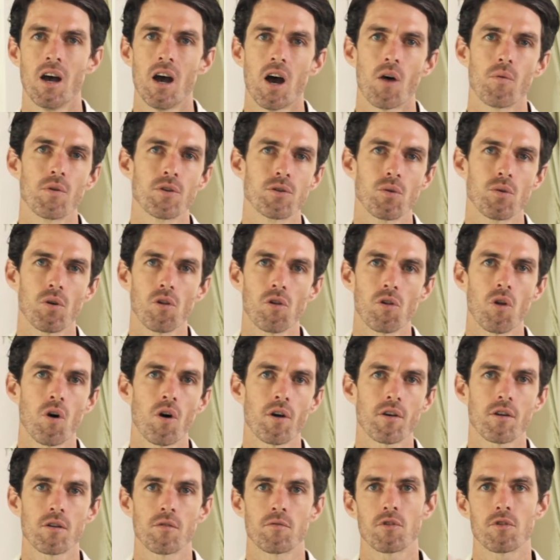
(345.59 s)
And we do a
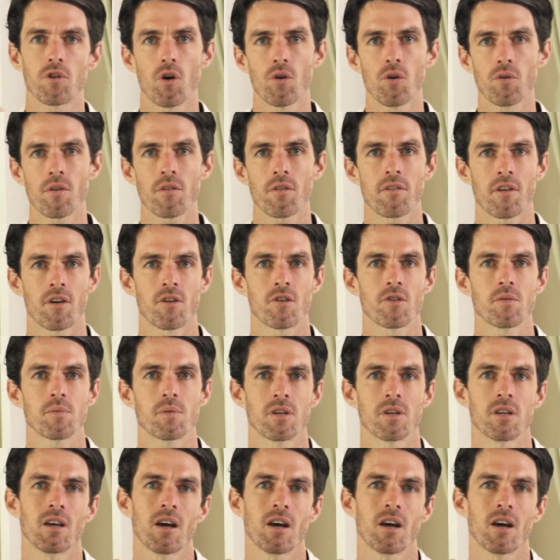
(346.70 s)
lot of yoga therapy,